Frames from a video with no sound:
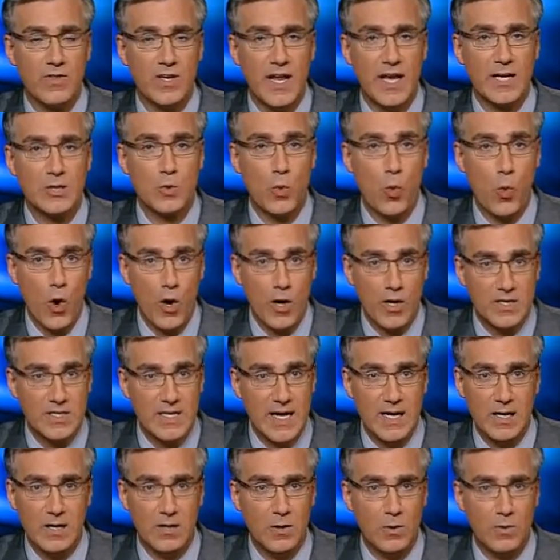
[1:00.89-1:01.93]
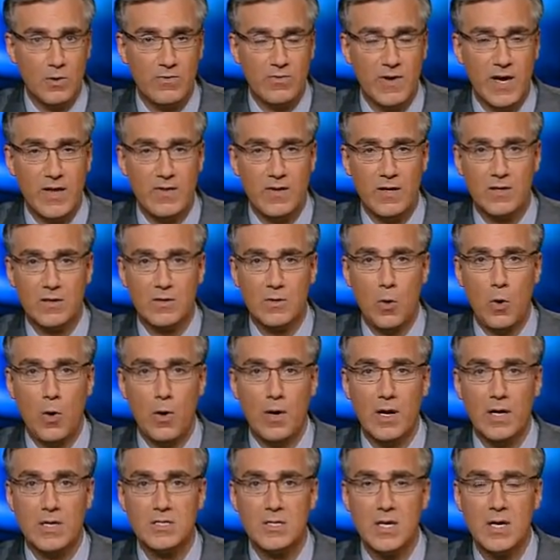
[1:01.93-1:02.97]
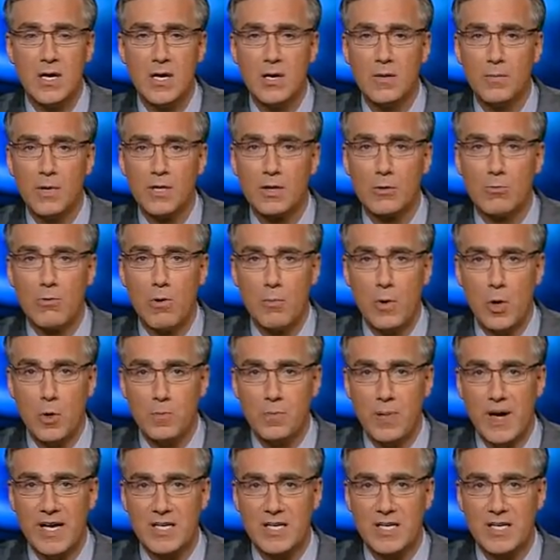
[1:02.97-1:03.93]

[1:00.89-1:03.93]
the next workday to notify the authorities. But the remote